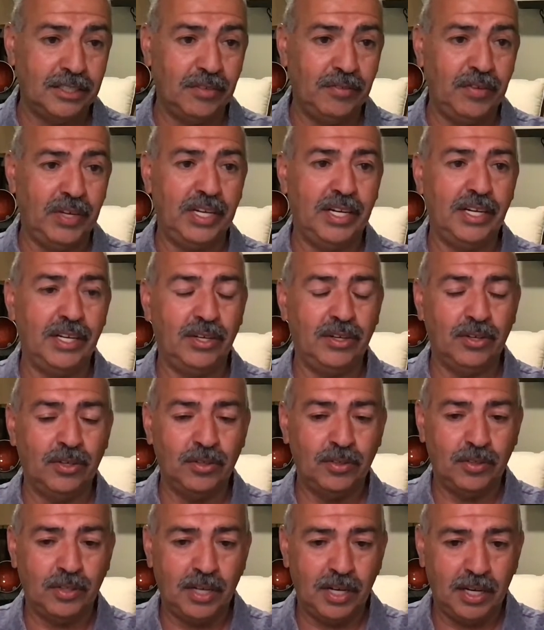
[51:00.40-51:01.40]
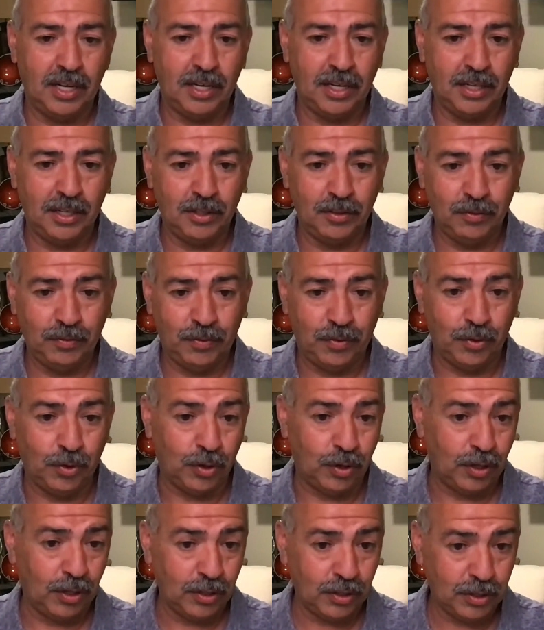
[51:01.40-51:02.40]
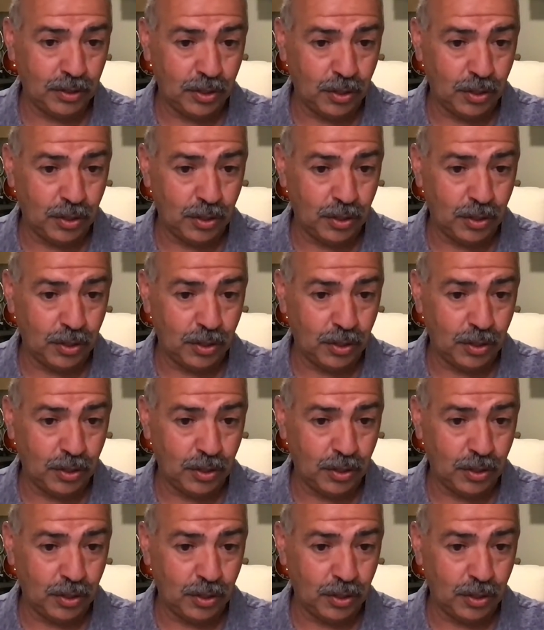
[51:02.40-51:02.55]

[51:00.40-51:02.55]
the video for